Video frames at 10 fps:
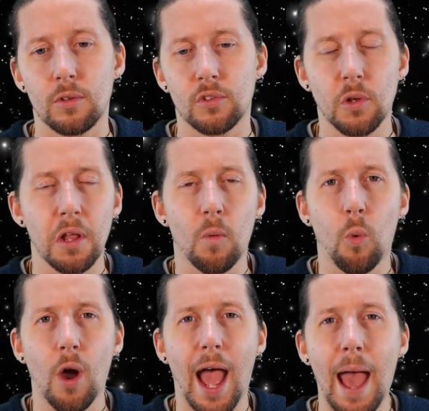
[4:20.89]
So like,
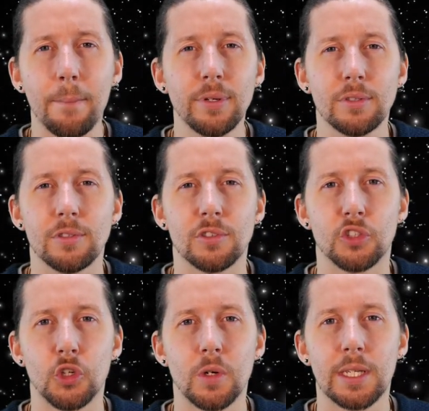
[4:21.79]
what happens
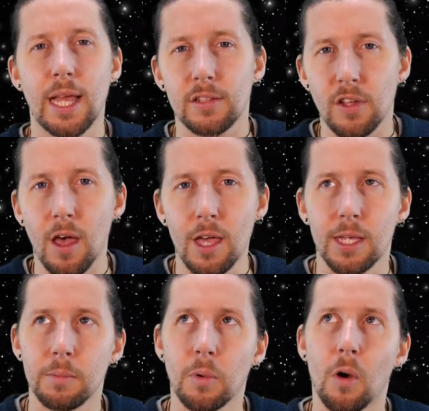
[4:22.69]
during that
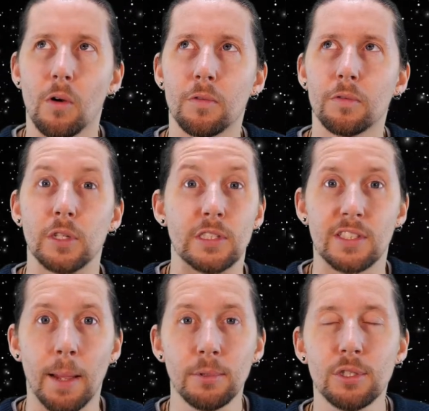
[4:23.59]
time of
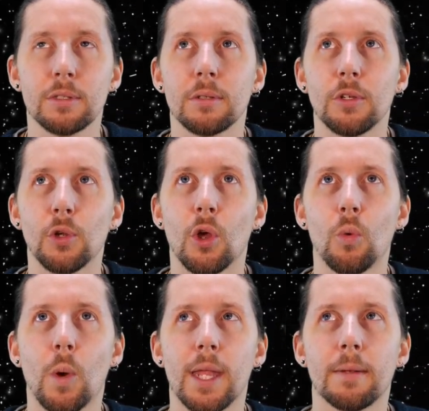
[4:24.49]
conception, you know,
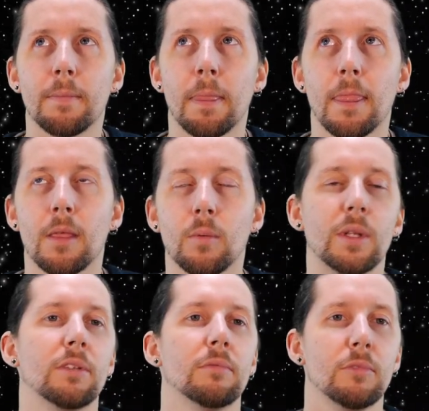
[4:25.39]
when
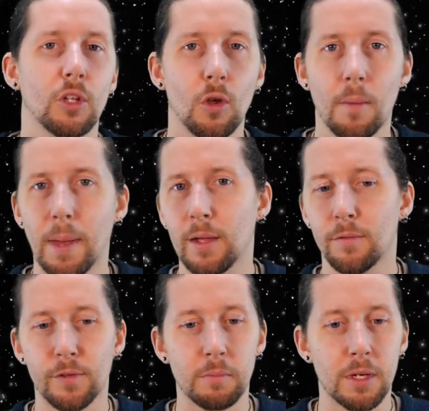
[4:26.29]
you know, a male
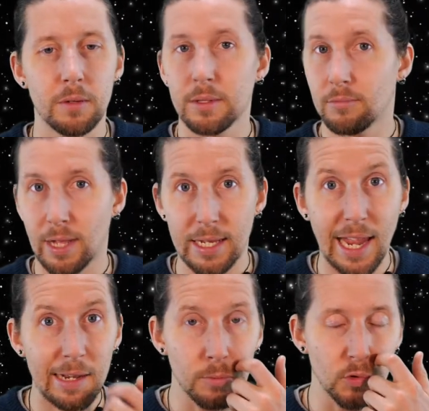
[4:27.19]
and female and
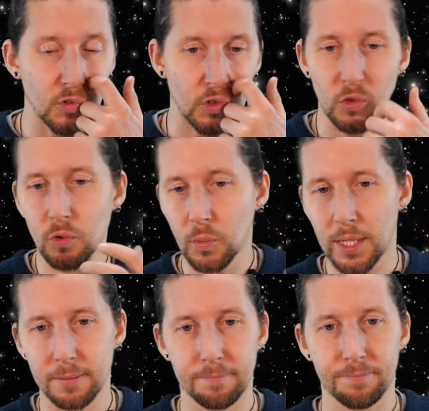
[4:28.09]
animals too,
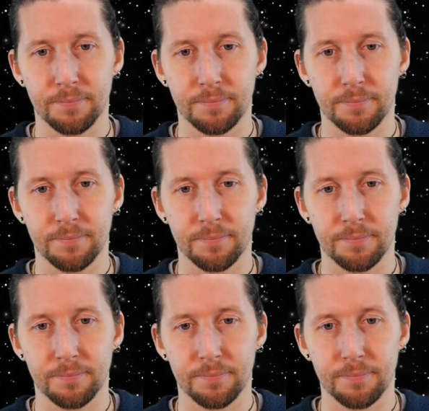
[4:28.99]
when,